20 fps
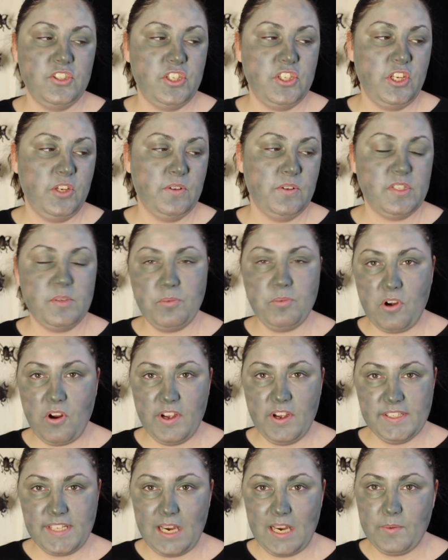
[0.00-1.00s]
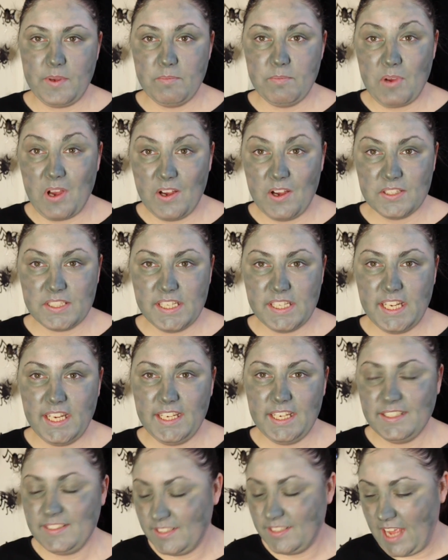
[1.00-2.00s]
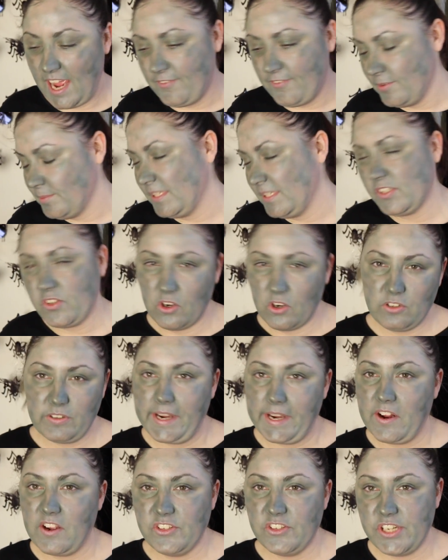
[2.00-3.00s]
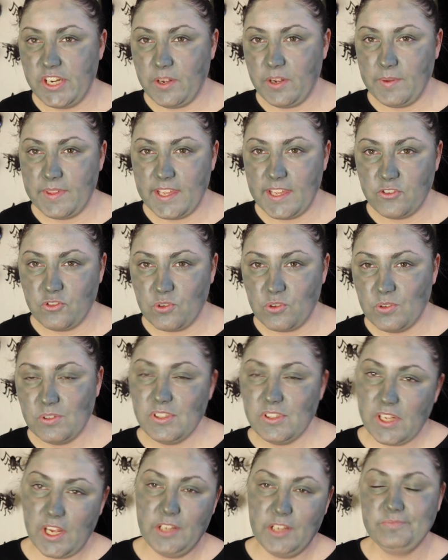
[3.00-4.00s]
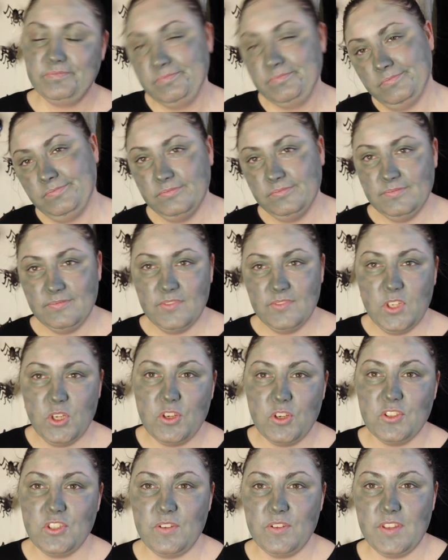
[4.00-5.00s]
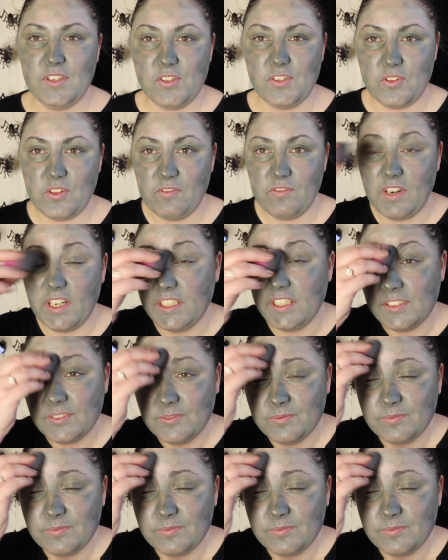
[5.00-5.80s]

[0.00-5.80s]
to a surprise Halloween party, everybody's got a green eyeshadow in their drawer, so you can do this on the run.